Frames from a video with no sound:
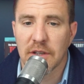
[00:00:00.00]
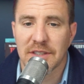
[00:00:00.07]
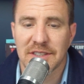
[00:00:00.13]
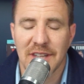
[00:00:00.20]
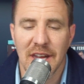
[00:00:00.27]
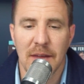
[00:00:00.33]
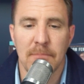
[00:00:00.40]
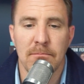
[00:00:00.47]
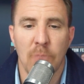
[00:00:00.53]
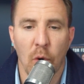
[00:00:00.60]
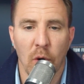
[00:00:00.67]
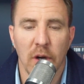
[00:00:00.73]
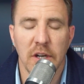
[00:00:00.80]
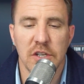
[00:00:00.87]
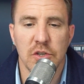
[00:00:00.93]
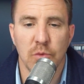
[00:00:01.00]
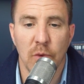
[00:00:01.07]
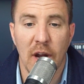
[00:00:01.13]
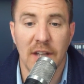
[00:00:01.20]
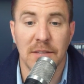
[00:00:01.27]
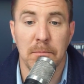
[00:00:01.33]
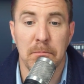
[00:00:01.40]
see mortgage
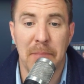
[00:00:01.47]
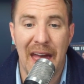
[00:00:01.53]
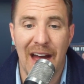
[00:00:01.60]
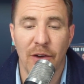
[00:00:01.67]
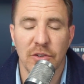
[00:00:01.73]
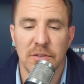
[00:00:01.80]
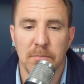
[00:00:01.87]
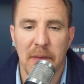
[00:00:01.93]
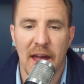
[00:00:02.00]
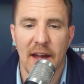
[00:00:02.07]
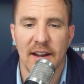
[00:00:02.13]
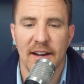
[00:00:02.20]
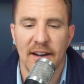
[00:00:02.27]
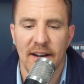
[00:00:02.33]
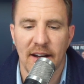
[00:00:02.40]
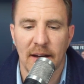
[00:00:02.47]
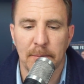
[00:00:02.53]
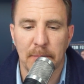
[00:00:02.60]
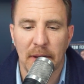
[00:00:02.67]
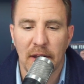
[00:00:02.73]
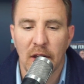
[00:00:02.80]
rates bounce back up